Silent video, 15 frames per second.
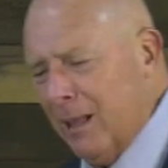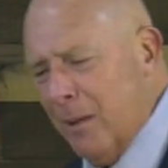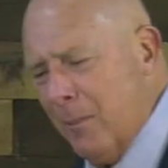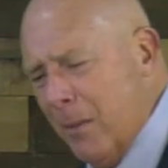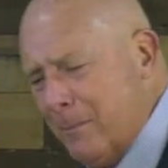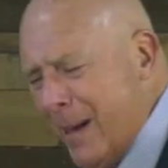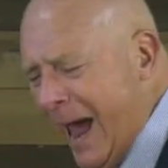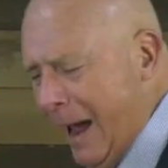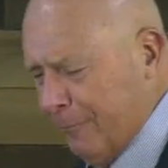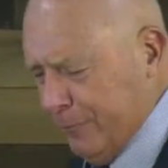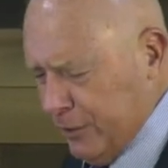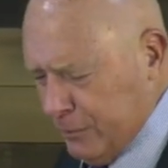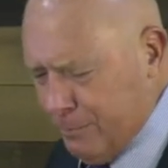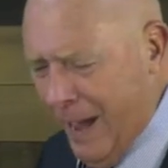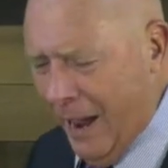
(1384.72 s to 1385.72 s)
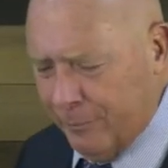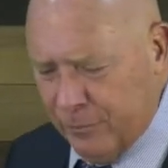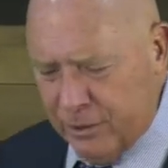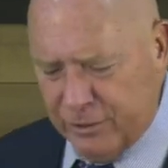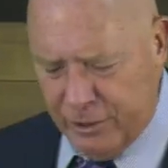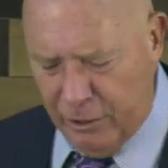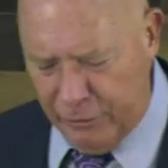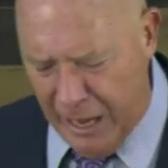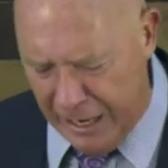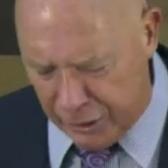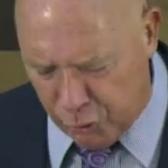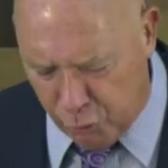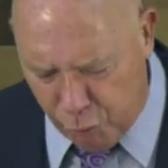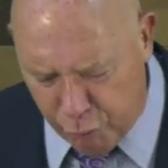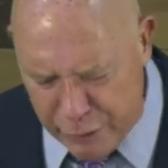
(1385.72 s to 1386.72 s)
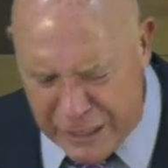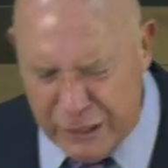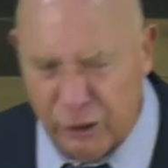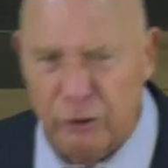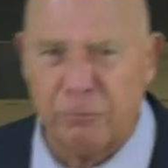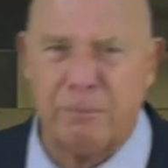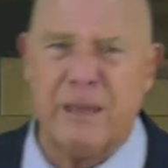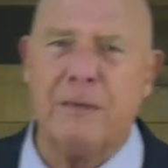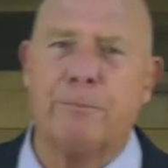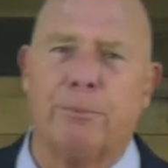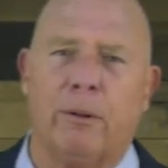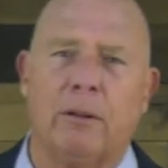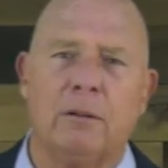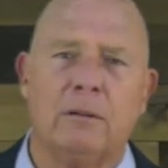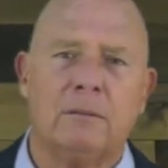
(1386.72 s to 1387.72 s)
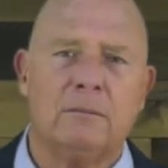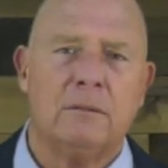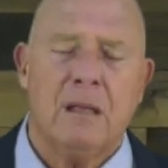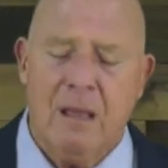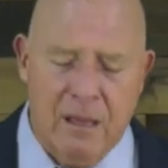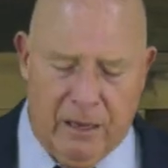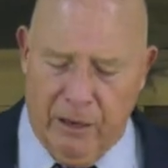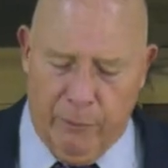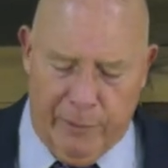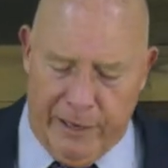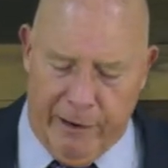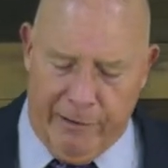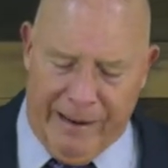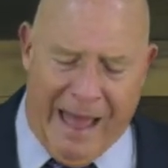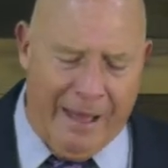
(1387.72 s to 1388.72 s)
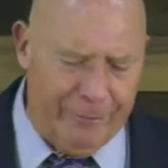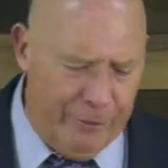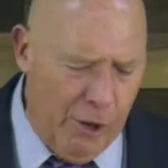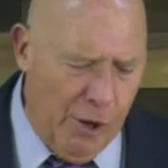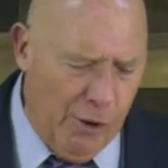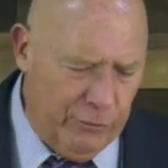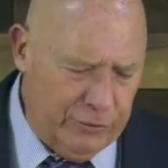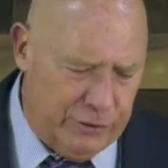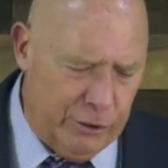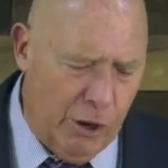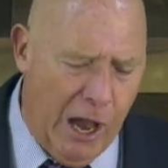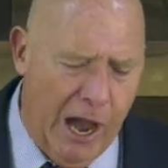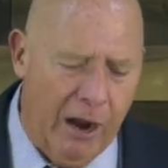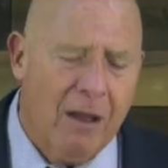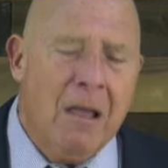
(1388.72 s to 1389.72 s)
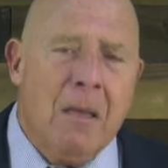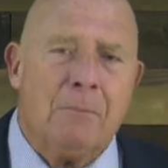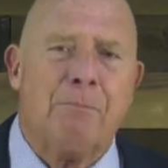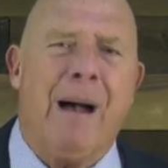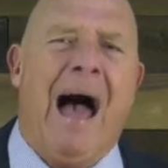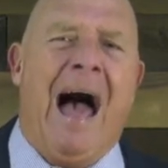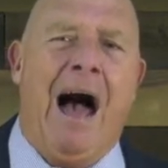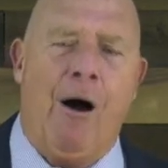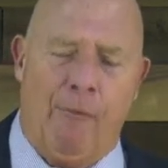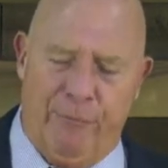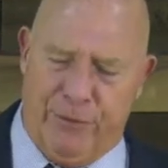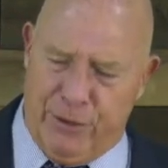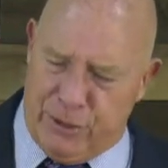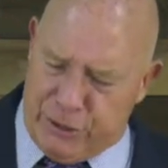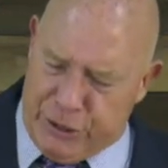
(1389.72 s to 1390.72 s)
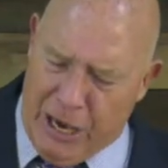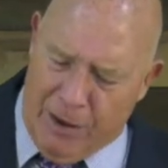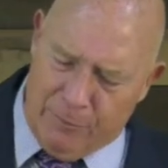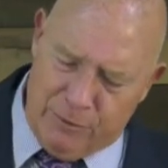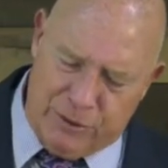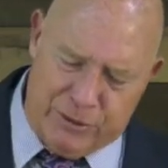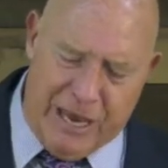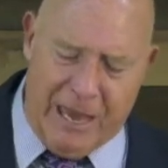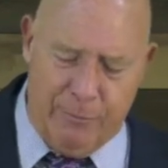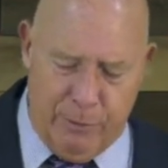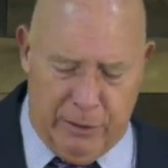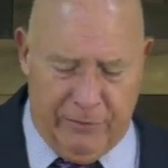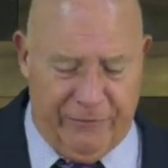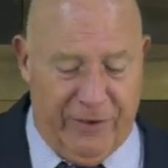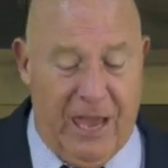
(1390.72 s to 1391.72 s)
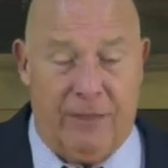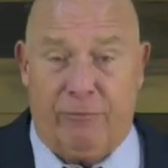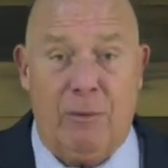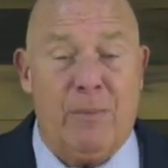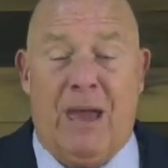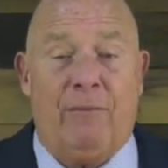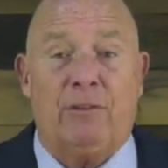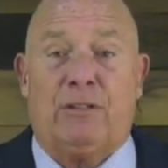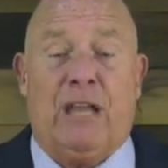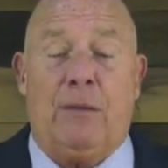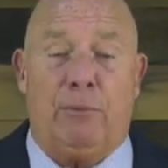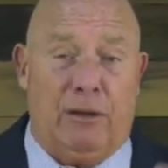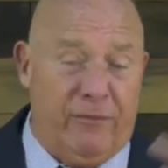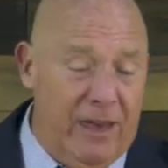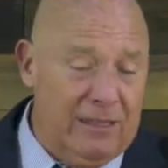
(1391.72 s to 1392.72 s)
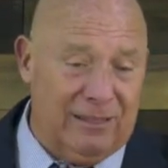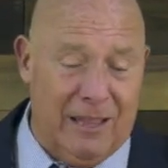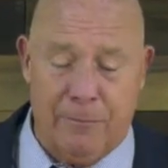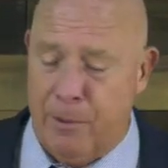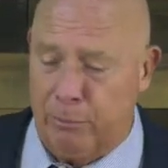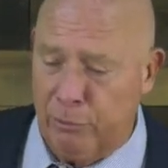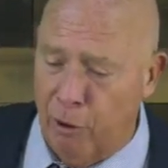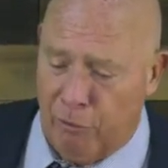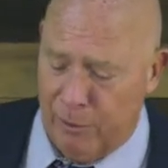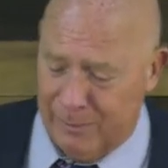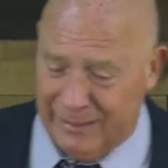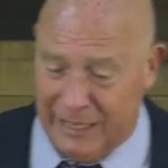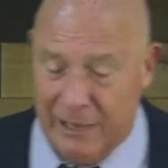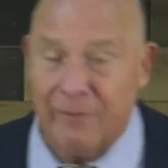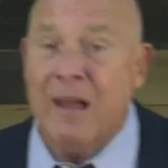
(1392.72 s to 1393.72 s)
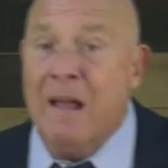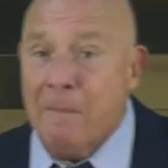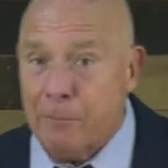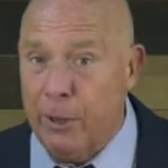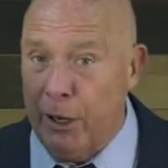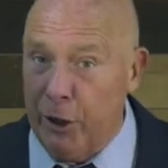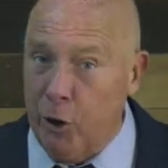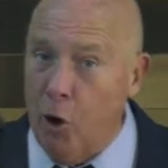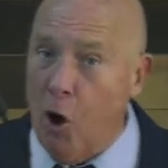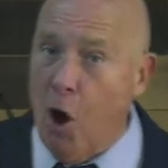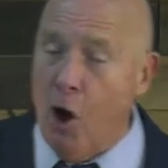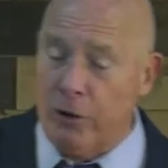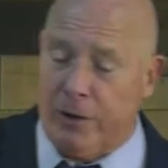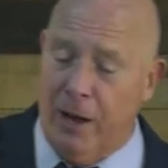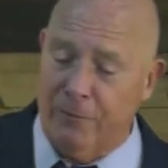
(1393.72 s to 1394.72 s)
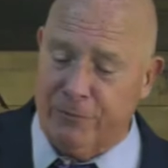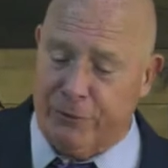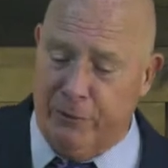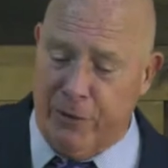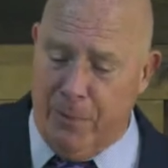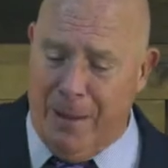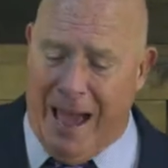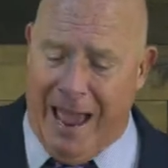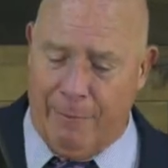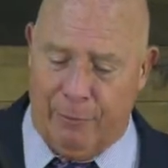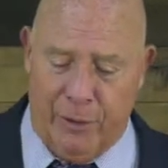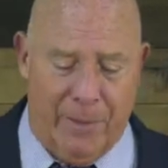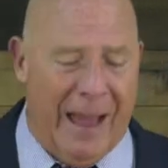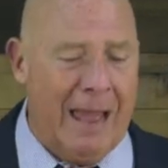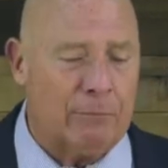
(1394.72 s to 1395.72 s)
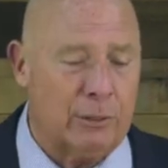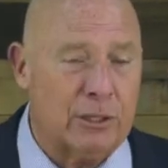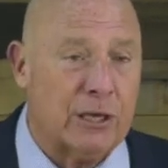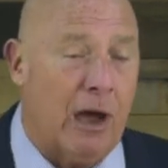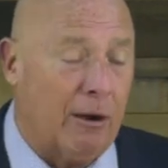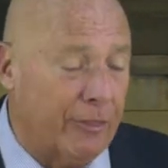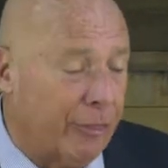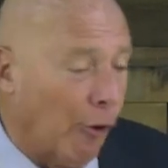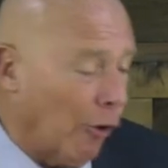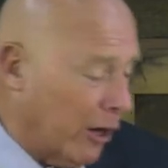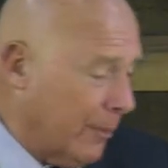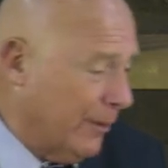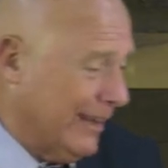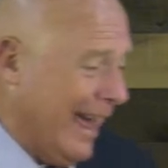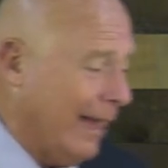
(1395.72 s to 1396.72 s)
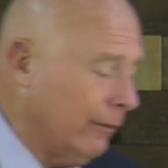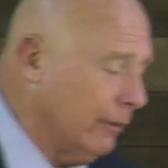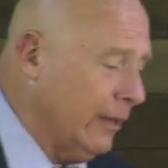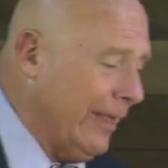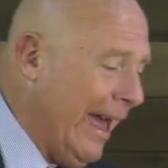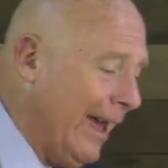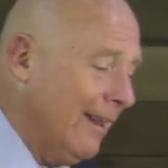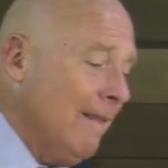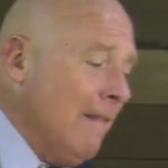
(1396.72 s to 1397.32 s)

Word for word: I'm a Baptist. Baptists are not creedal people. Uh, we are not those who are bound to some statement of faith. We may have a statement of faith to let people know what we believe, but it all comes from the Bible. The Bible is our authority. But not only that,